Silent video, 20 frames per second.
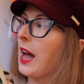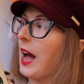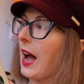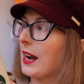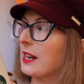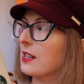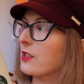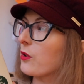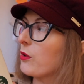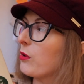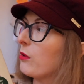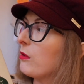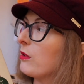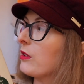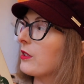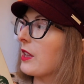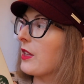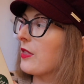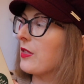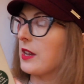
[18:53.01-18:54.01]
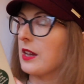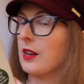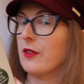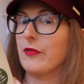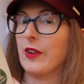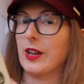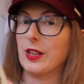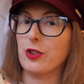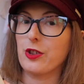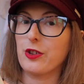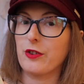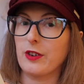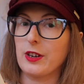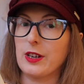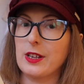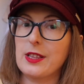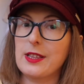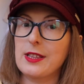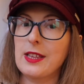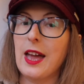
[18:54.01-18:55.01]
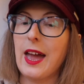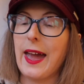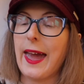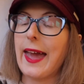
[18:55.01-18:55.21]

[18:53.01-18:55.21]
and it's called The Adventuress.